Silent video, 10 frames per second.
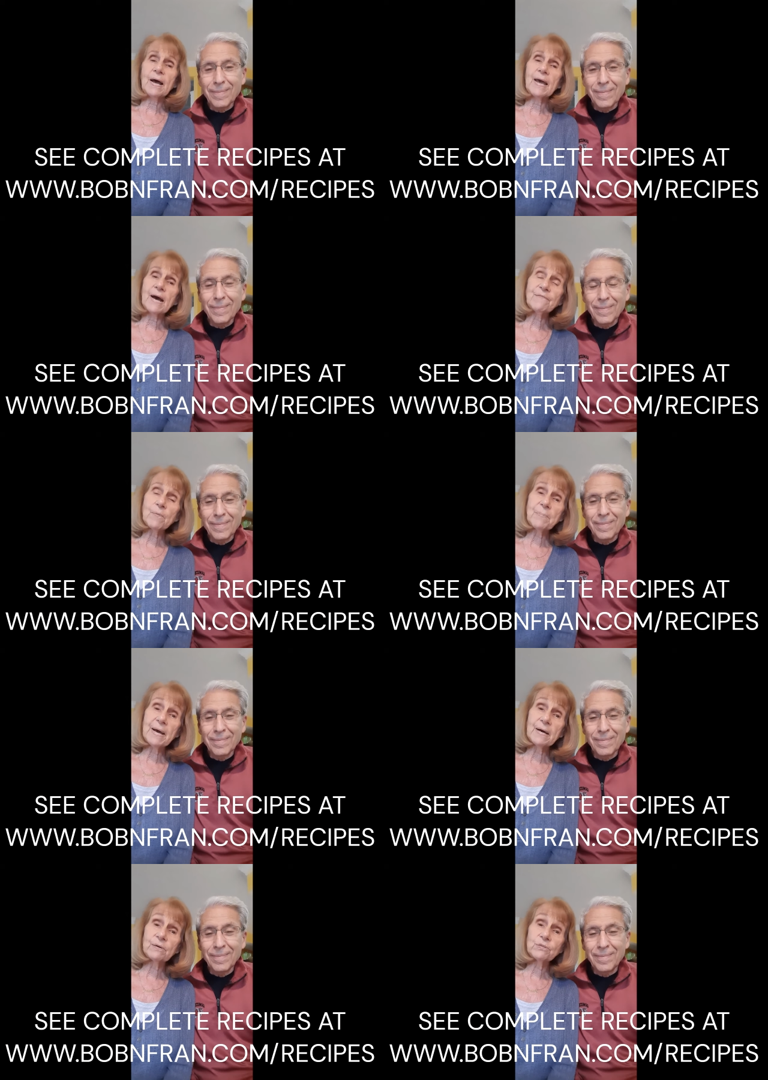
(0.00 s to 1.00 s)
Speaker 1: half a
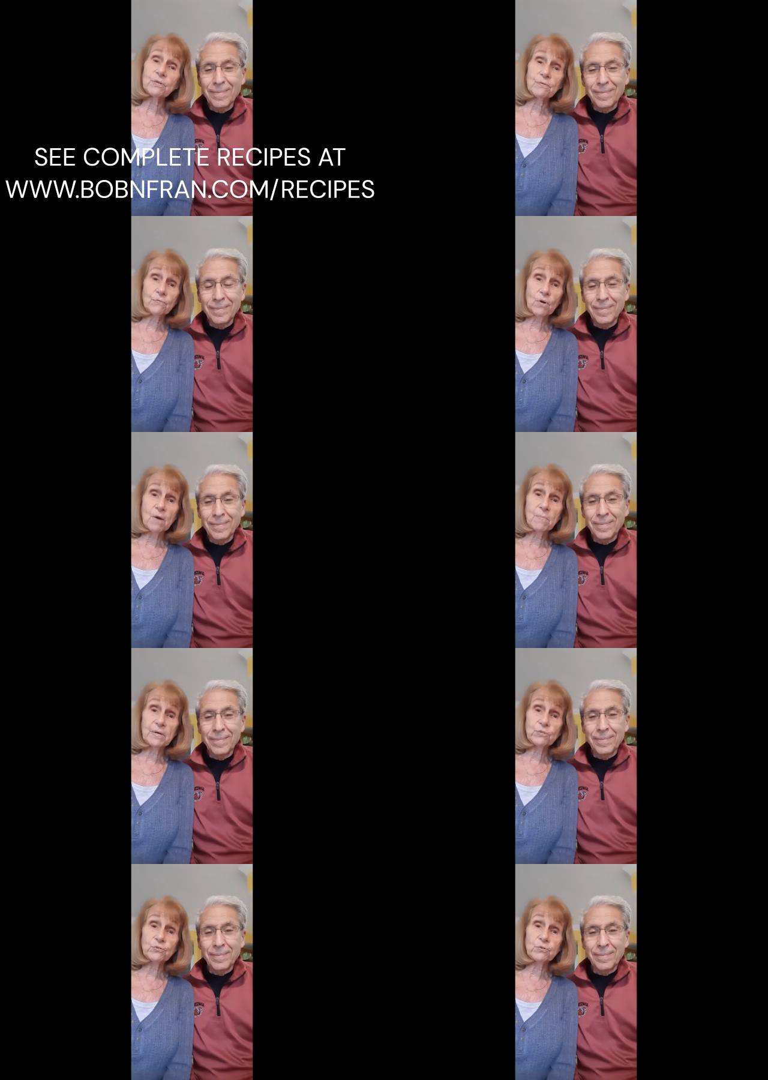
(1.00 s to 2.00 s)
pound of raw
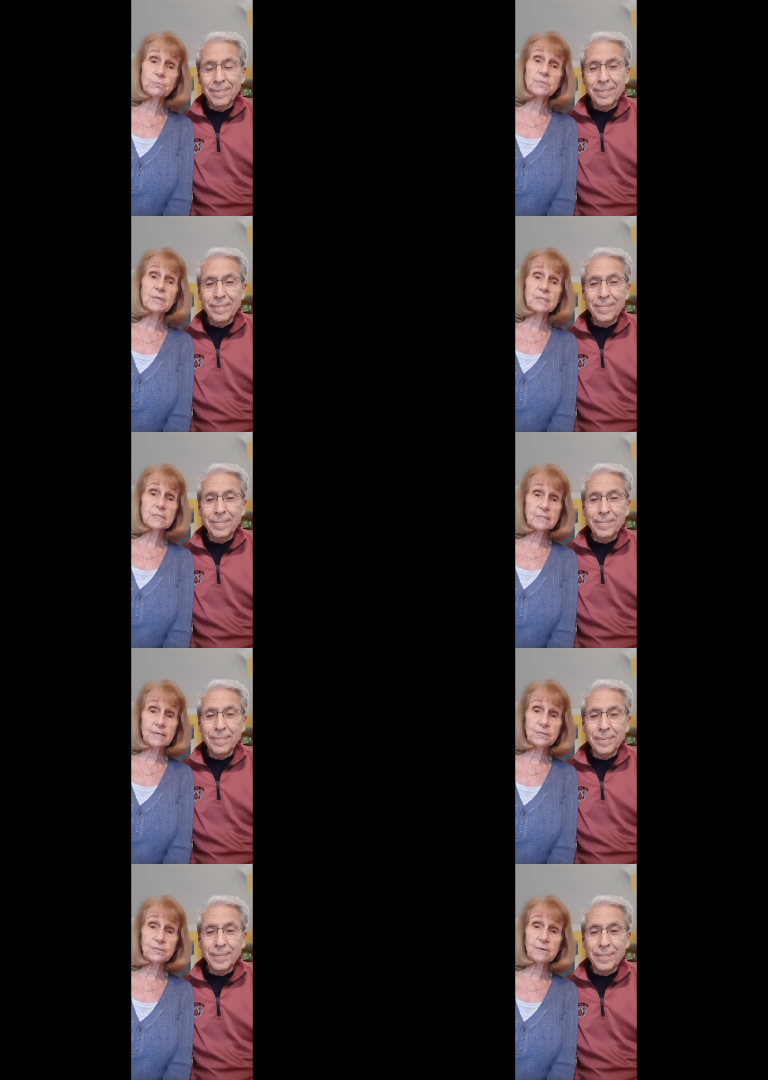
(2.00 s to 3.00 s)
mushrooms and
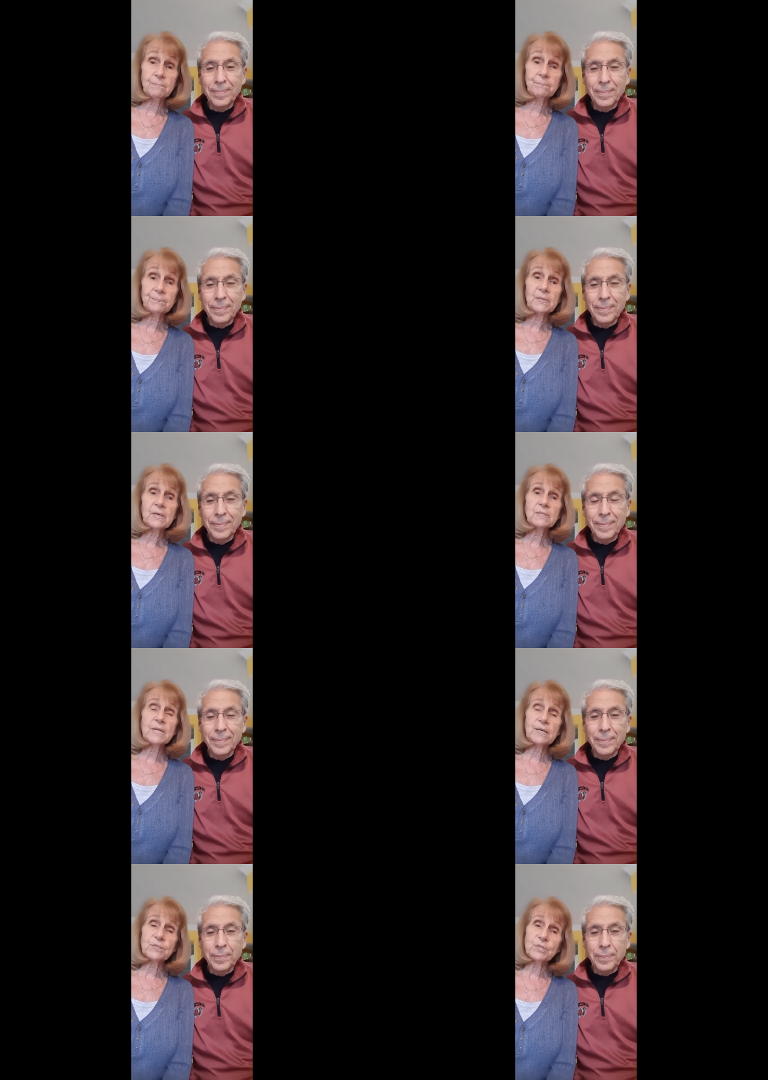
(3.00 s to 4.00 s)
slice them.
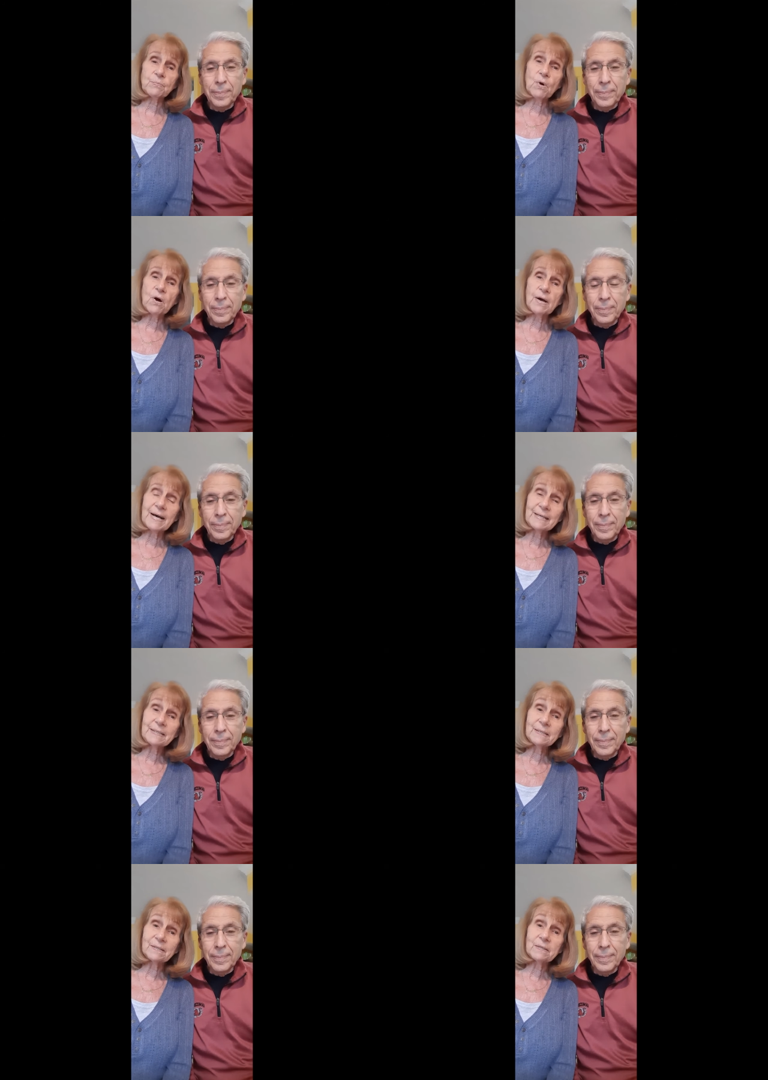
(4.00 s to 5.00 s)
Take a small
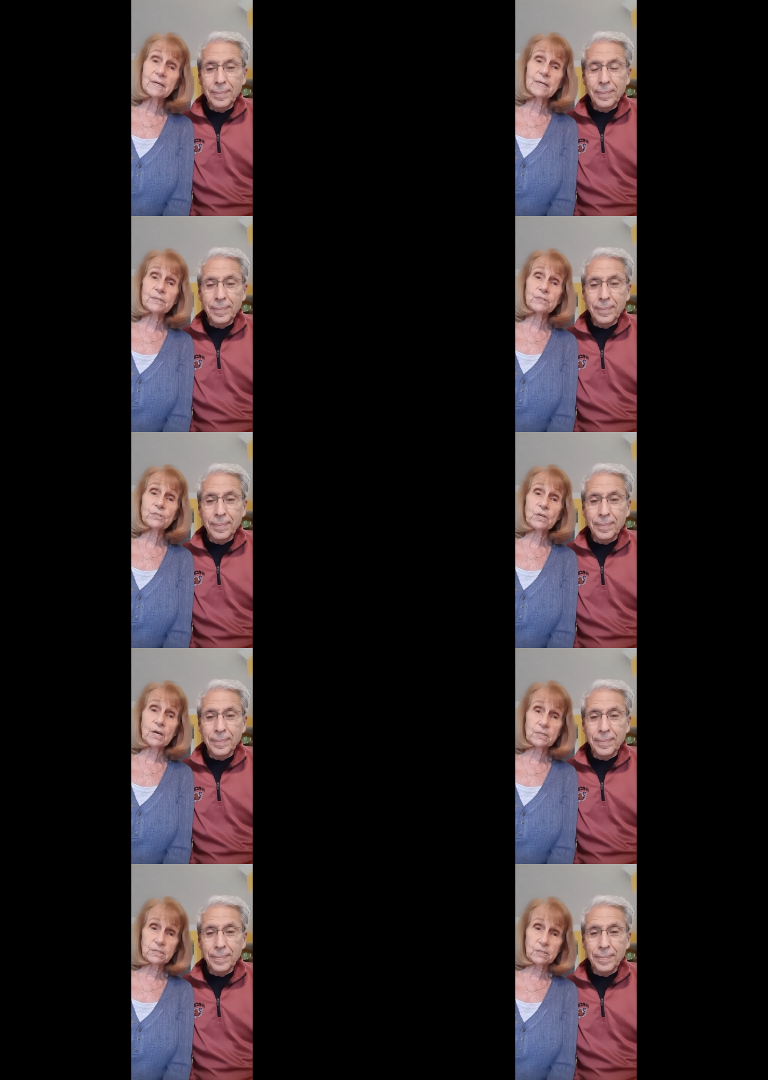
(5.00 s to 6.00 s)
onion and uh,
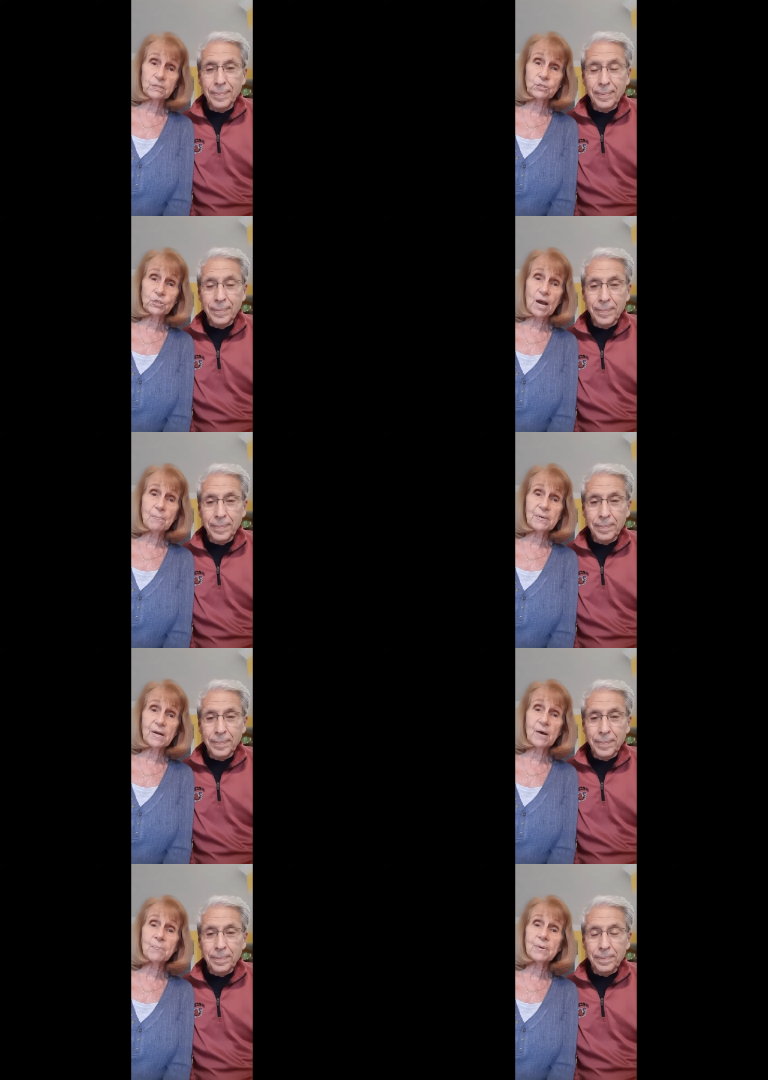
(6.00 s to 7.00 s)
chop it
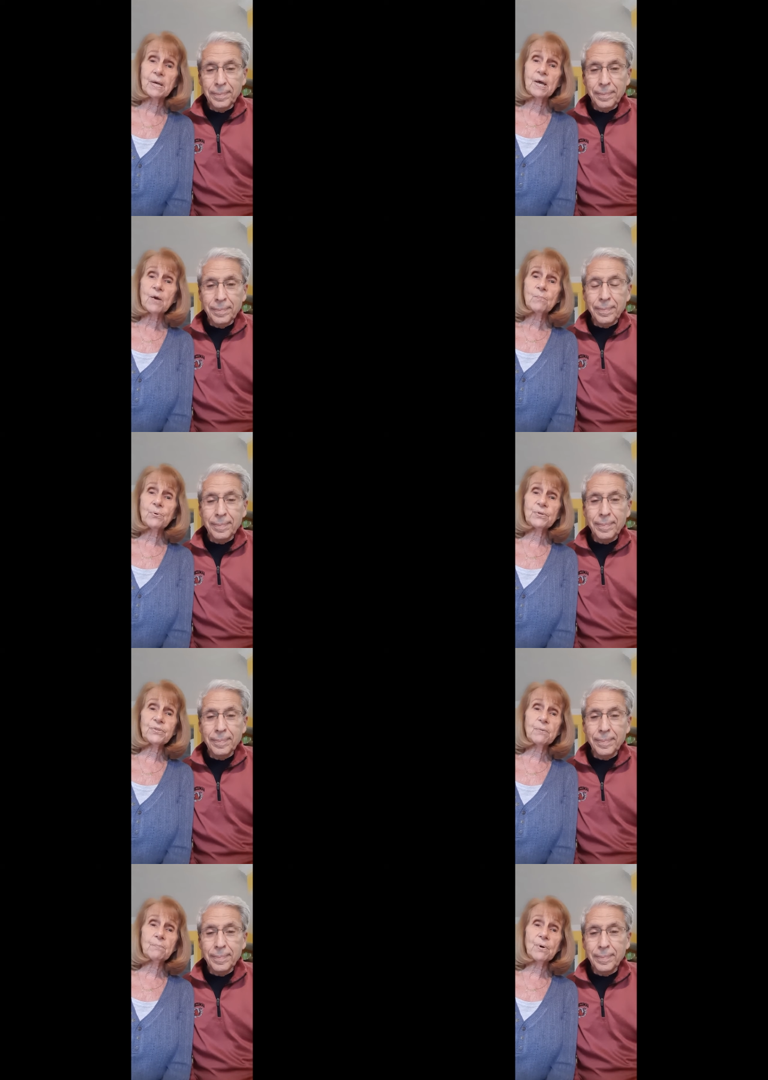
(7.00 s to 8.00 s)
up. Put
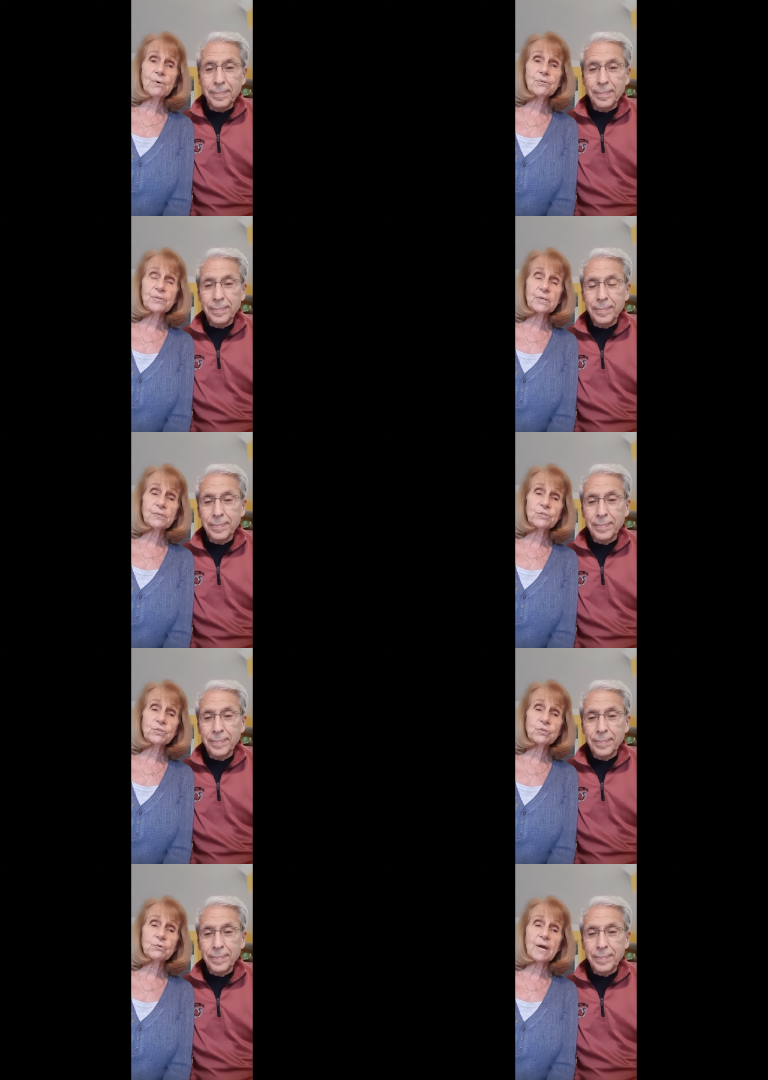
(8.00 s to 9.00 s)
them both
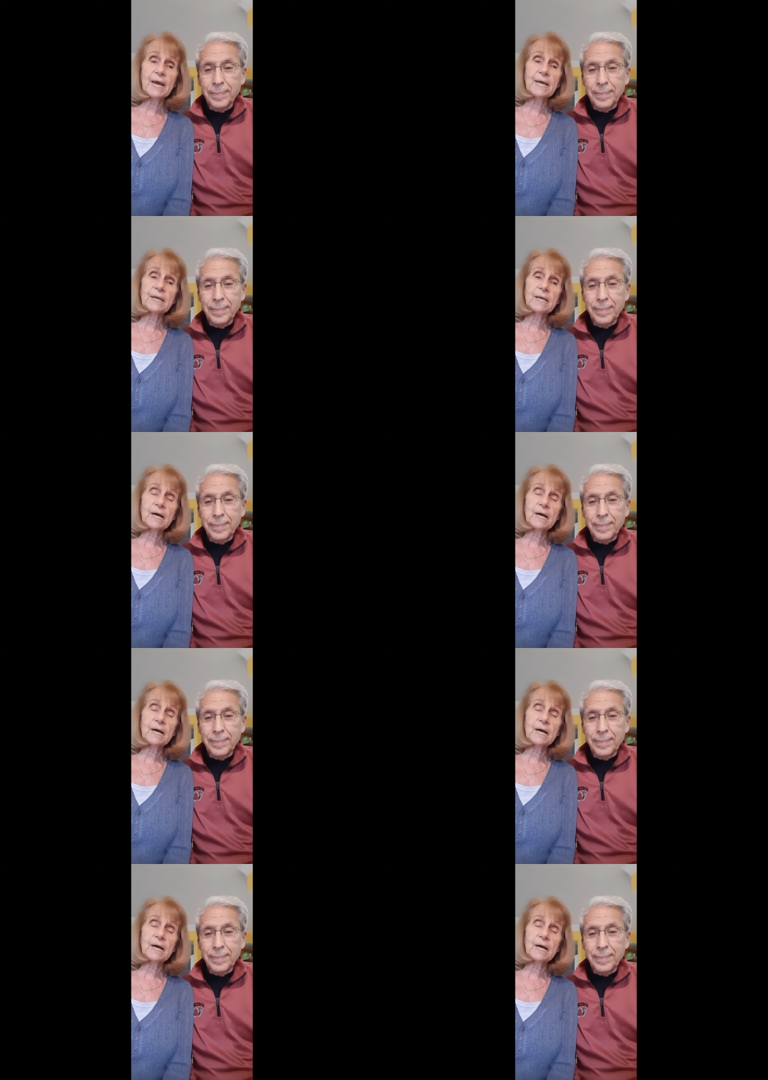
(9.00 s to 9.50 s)
into a